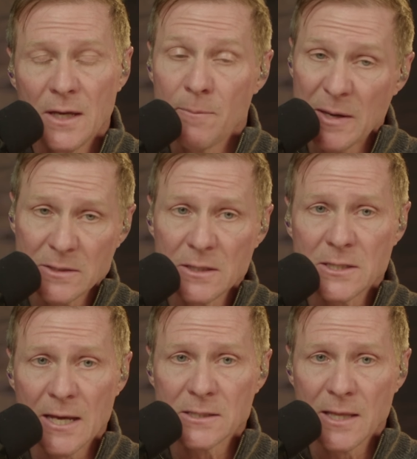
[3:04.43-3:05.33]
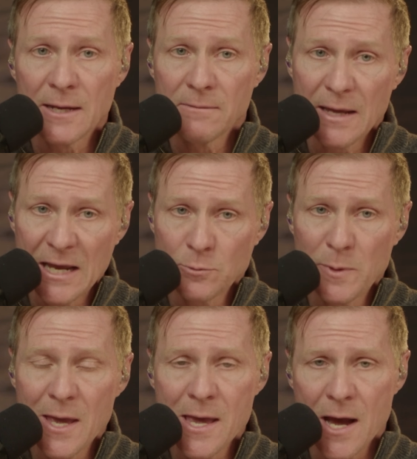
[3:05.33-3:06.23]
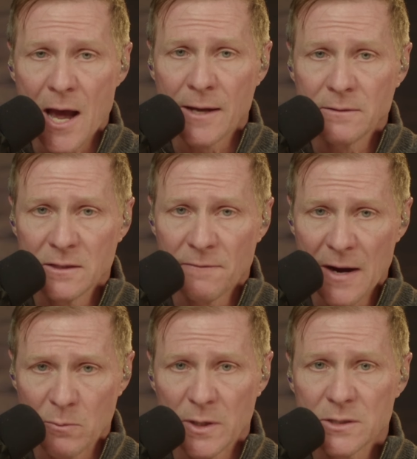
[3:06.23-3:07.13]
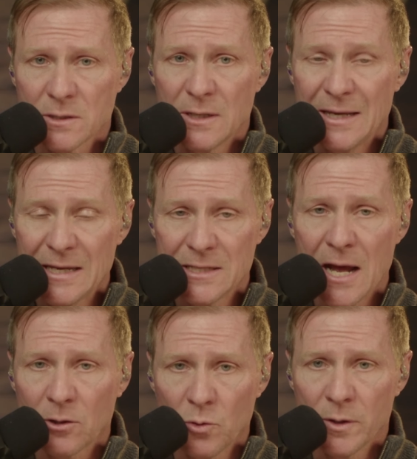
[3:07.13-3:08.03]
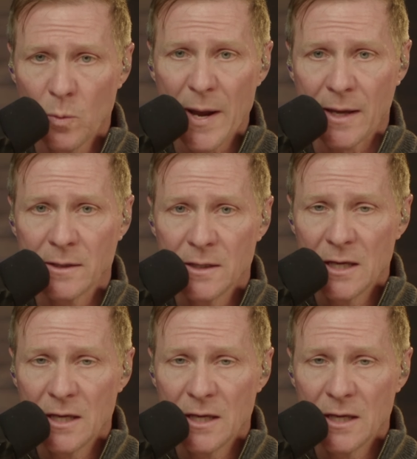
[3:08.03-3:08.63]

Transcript: It basically says that HPAI, the virus, is not going away.